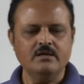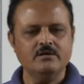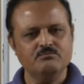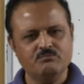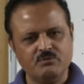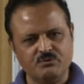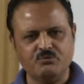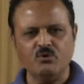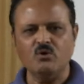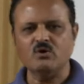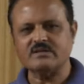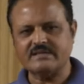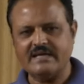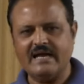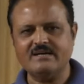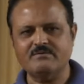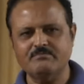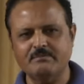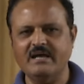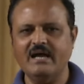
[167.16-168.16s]
Before
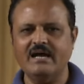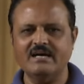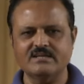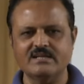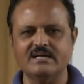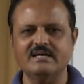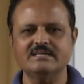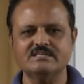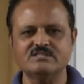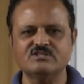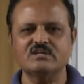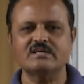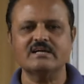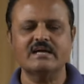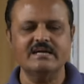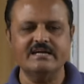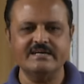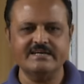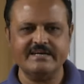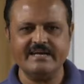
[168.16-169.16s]
that we had the
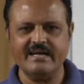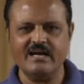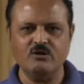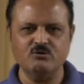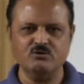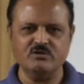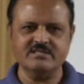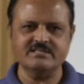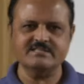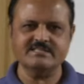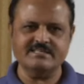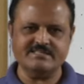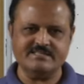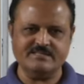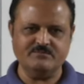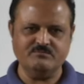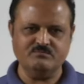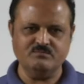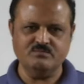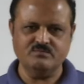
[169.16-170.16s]
single entry accounting
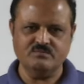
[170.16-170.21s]
system.